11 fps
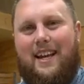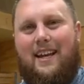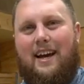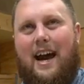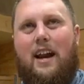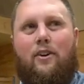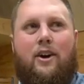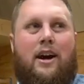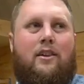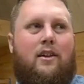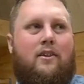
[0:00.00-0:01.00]
Like, I don't know
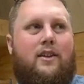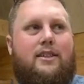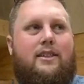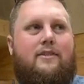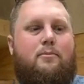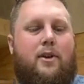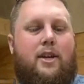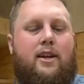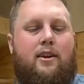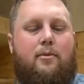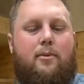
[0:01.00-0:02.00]
how long this stuff's been
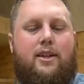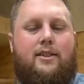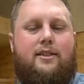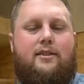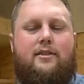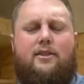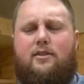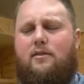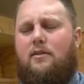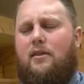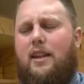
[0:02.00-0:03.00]
in here, because
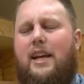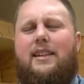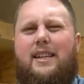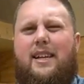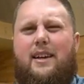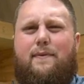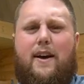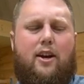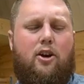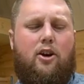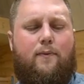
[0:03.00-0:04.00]
lately if
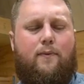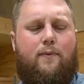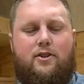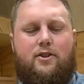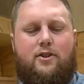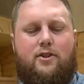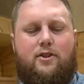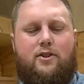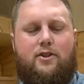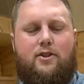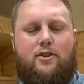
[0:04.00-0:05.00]
I go for the squeeze
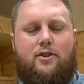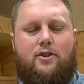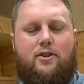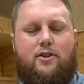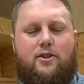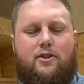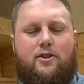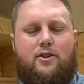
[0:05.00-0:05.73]
bottle, I've been going for this.